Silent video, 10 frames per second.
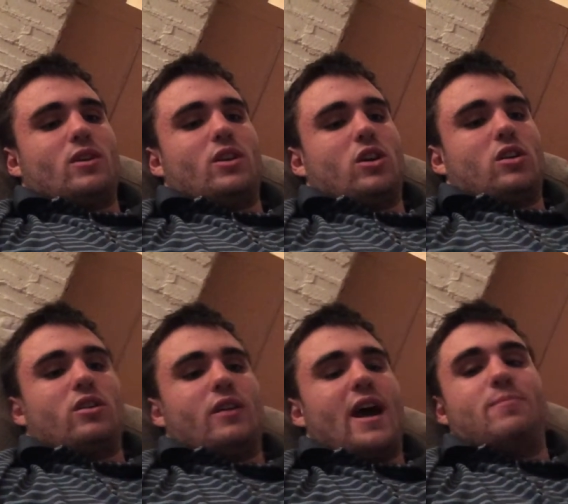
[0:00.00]
your
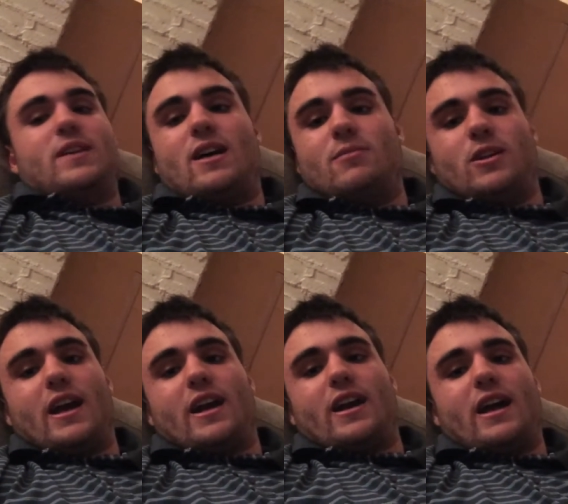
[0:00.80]
abdominal
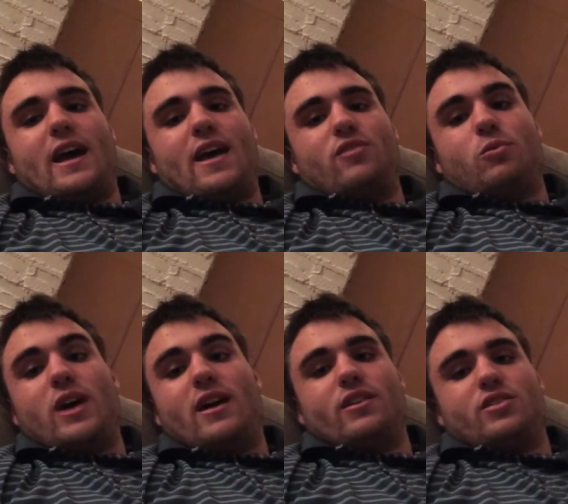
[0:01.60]
area as
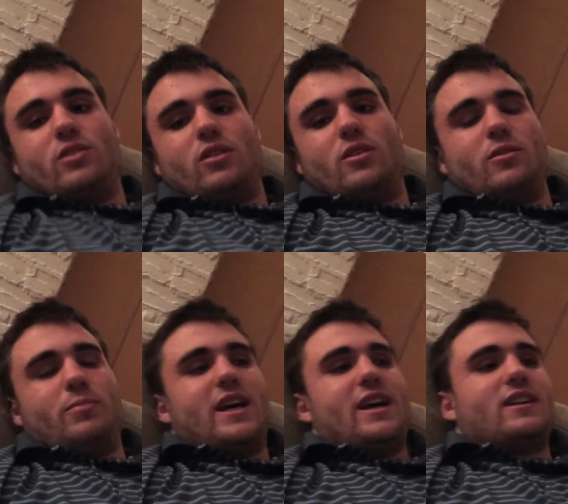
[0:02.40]
well as your lower
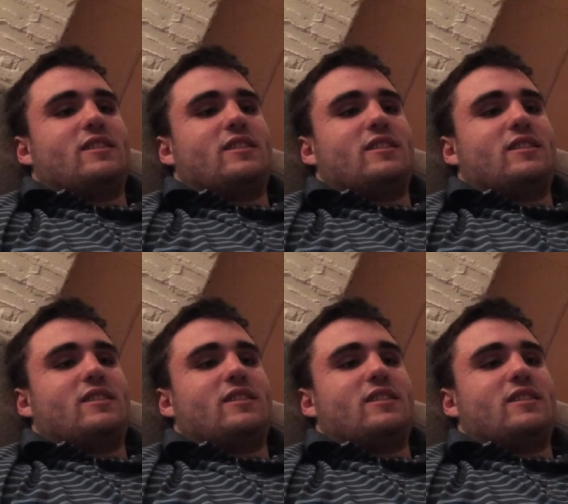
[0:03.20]
back.